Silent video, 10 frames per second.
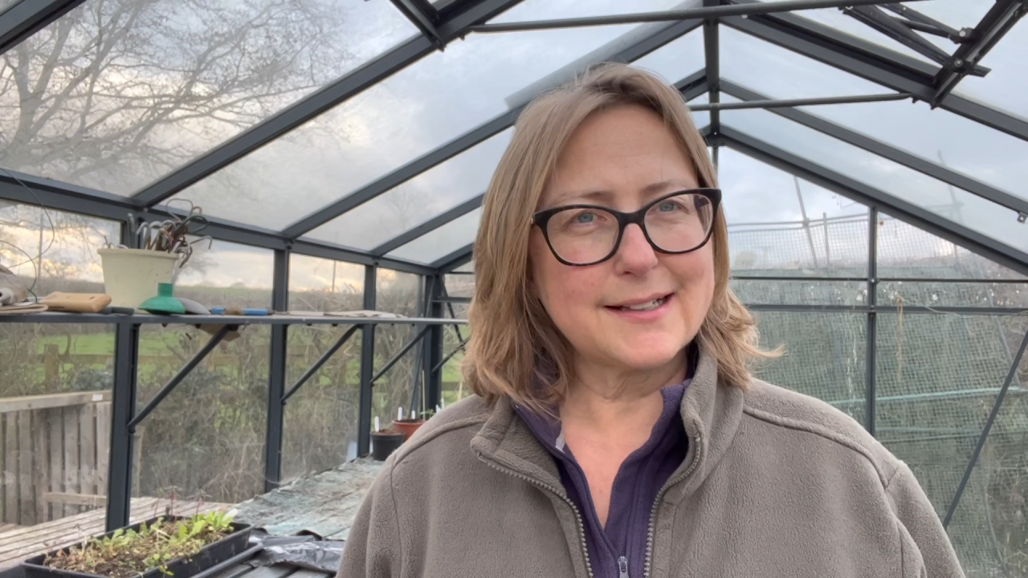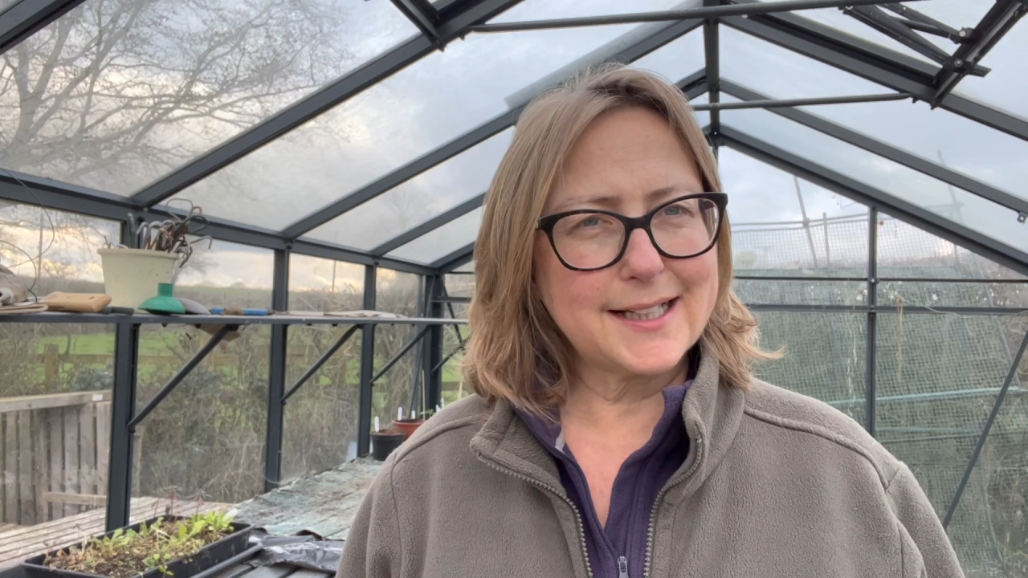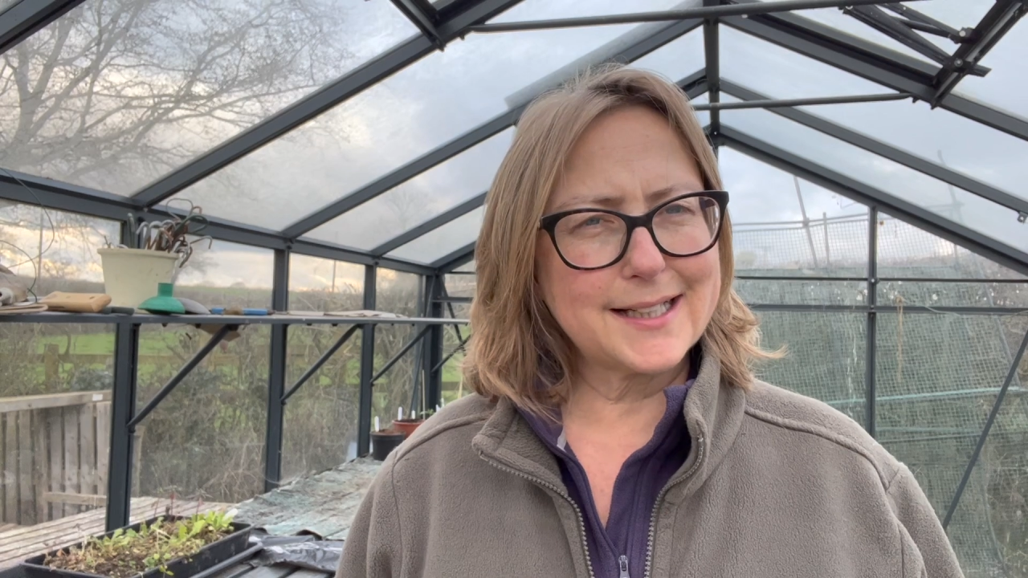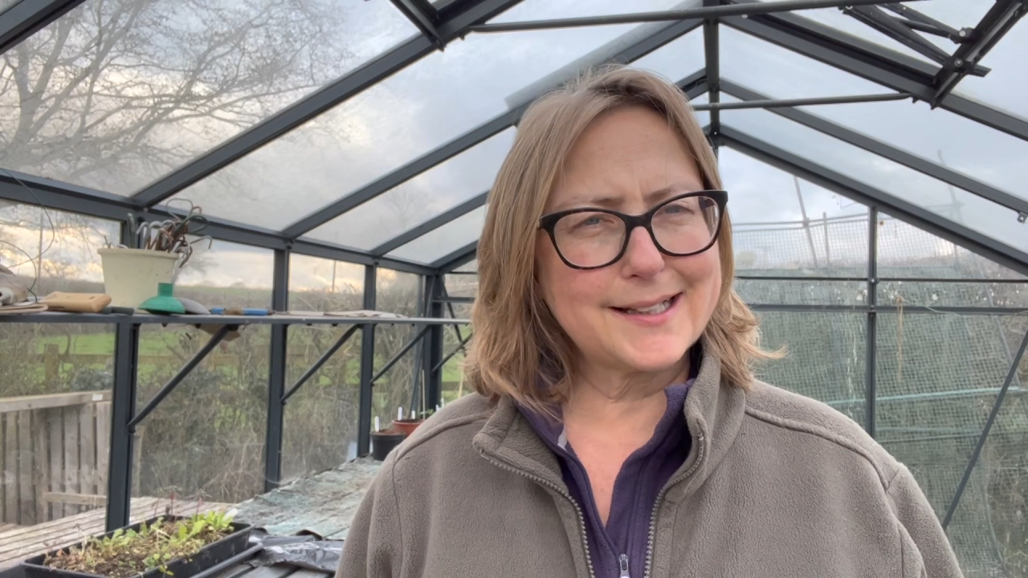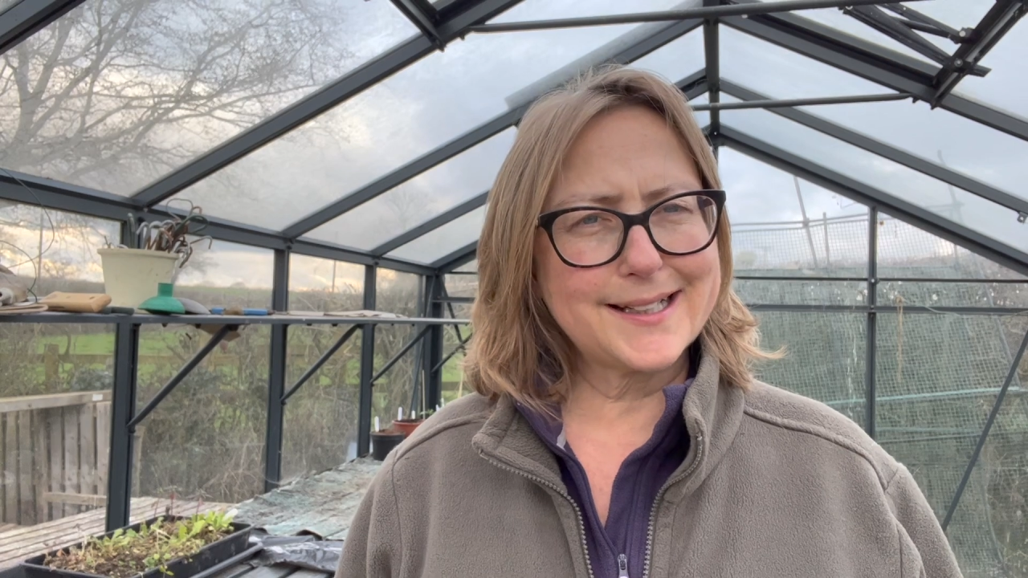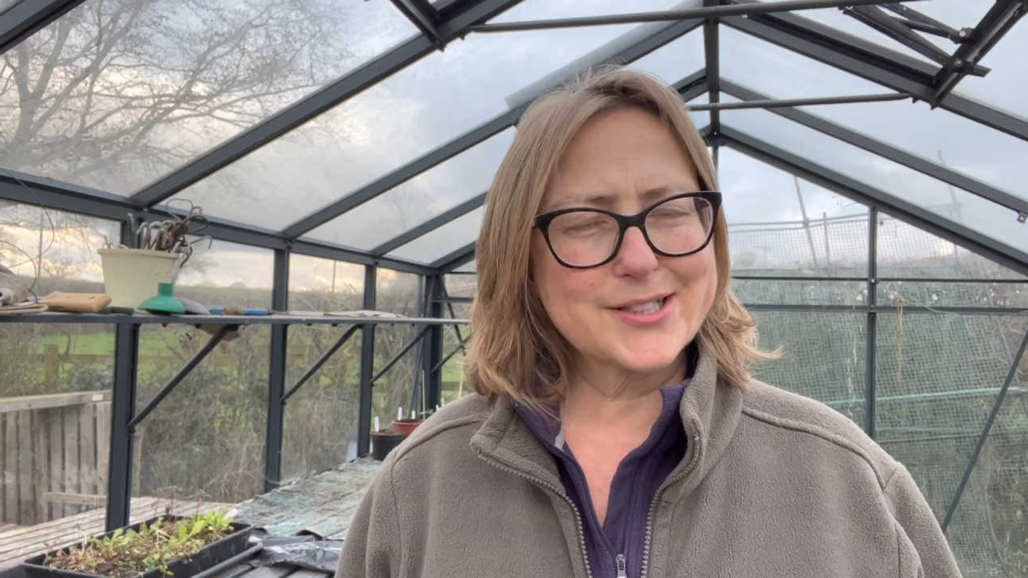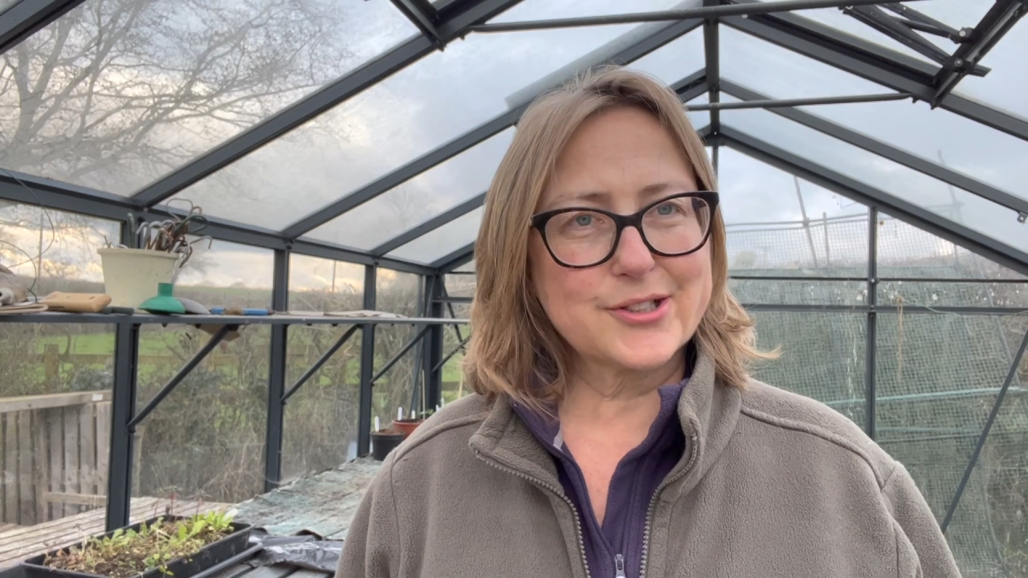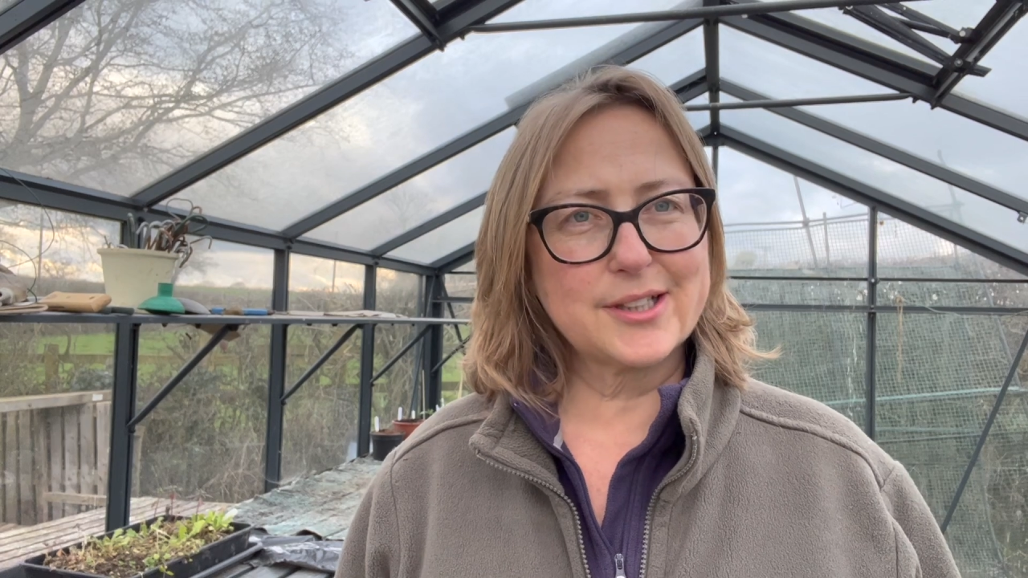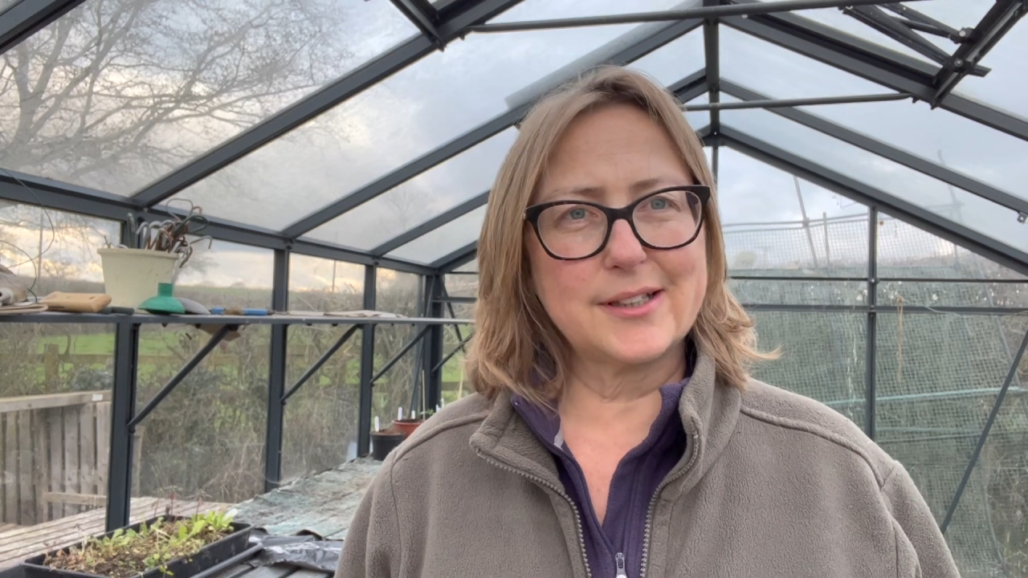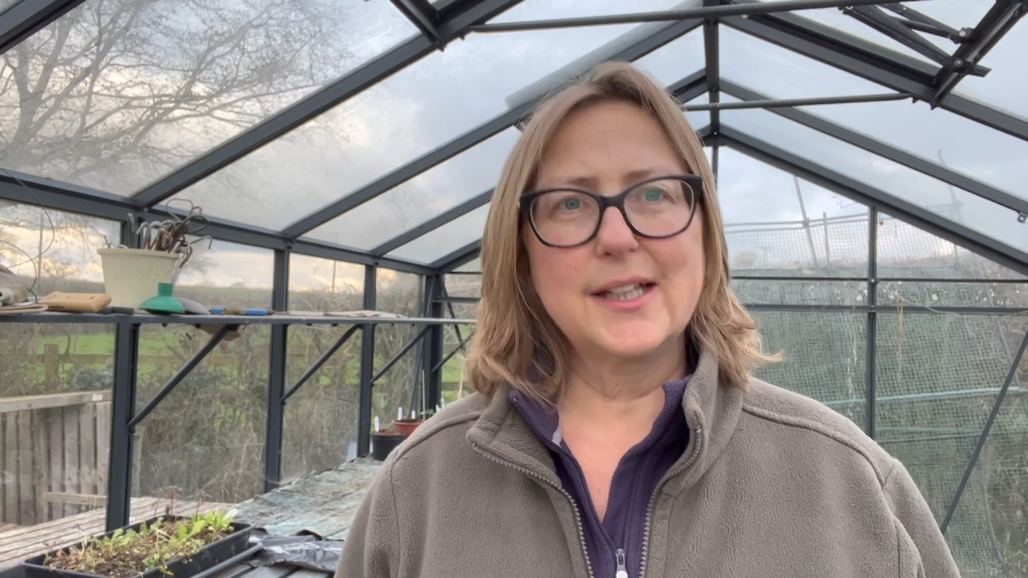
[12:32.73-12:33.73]
I had last
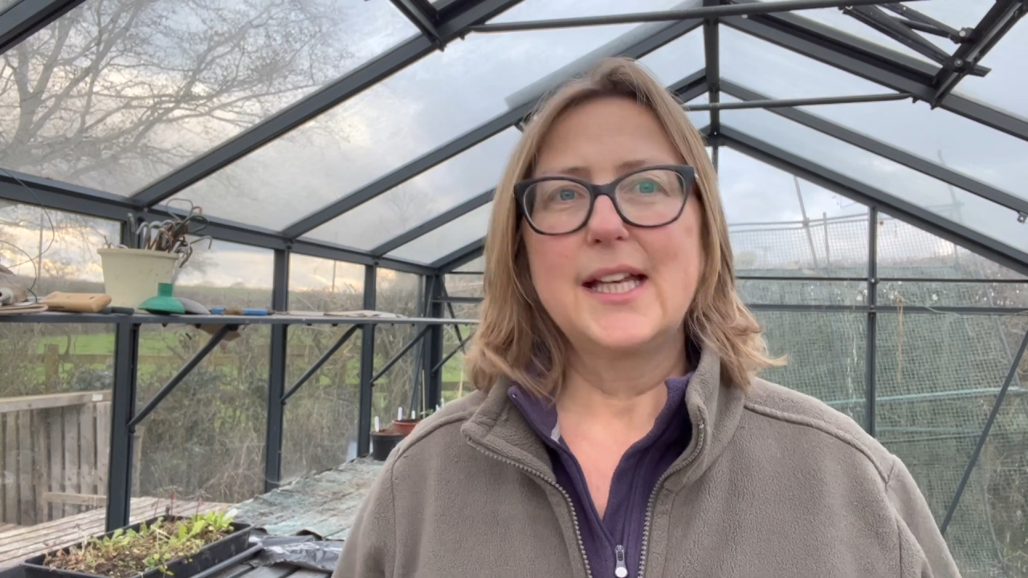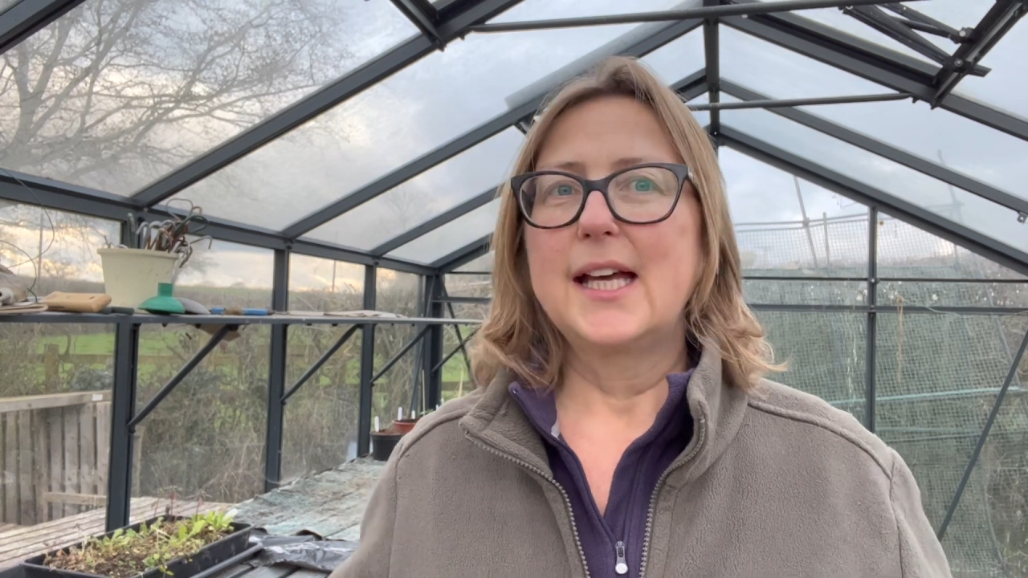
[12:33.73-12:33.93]
year,